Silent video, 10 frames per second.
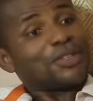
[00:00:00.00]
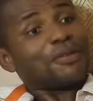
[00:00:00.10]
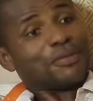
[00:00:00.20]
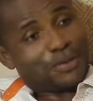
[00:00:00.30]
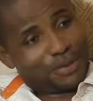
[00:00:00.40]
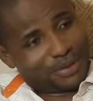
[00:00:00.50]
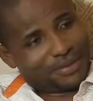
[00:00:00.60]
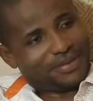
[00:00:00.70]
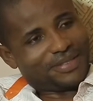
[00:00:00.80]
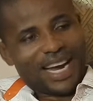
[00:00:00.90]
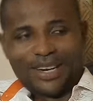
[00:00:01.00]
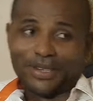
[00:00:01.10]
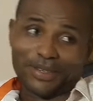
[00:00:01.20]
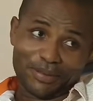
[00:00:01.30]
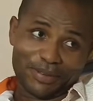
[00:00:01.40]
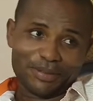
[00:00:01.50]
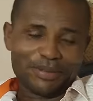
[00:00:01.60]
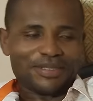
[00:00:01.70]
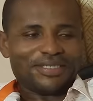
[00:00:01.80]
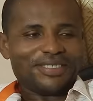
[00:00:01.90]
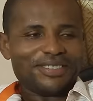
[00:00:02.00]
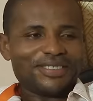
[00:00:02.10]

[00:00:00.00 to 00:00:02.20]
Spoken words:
is of good and not of evil,